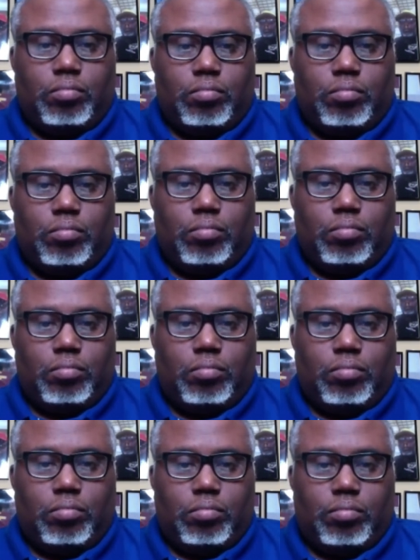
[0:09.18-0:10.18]

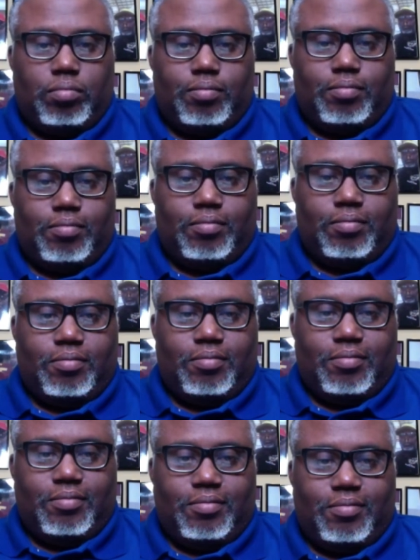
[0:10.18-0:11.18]

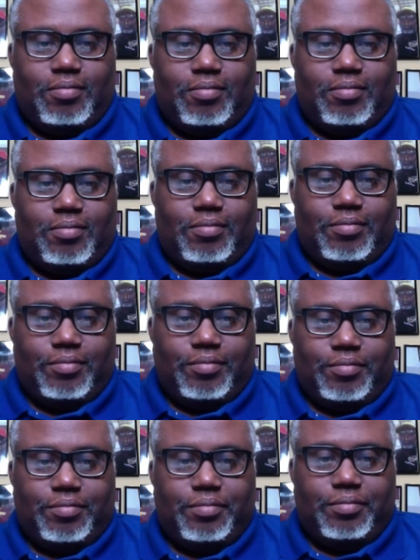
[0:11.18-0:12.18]

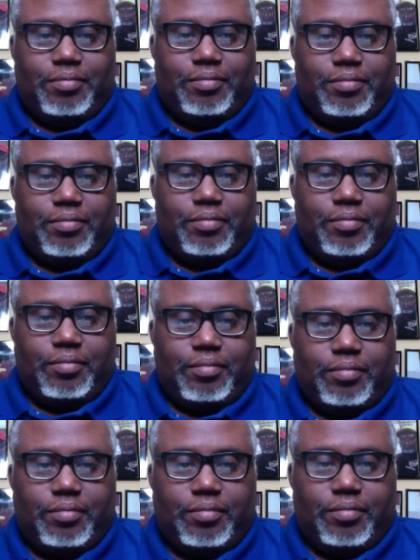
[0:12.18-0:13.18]

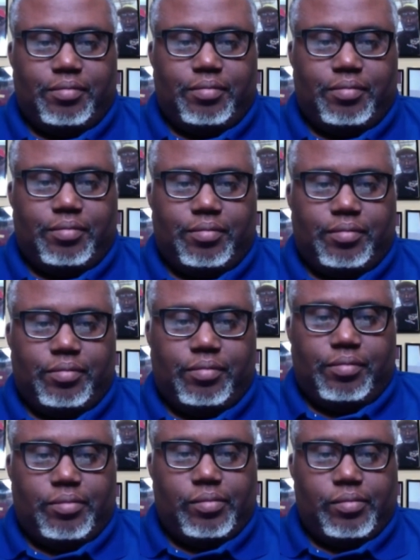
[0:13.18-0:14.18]

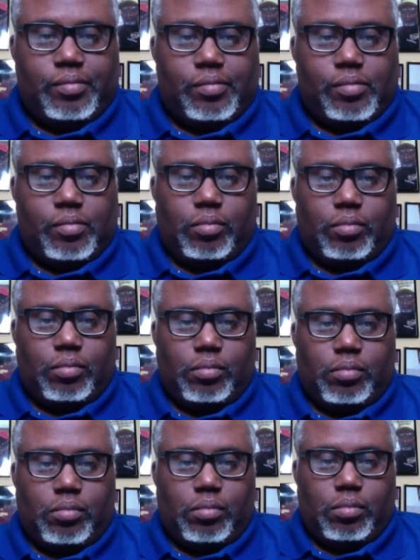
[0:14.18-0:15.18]

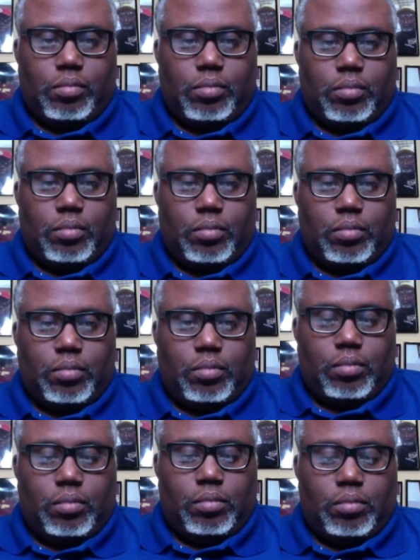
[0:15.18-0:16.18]

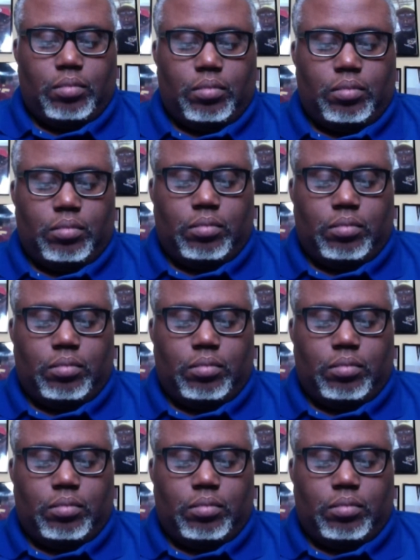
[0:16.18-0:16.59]
[no speech]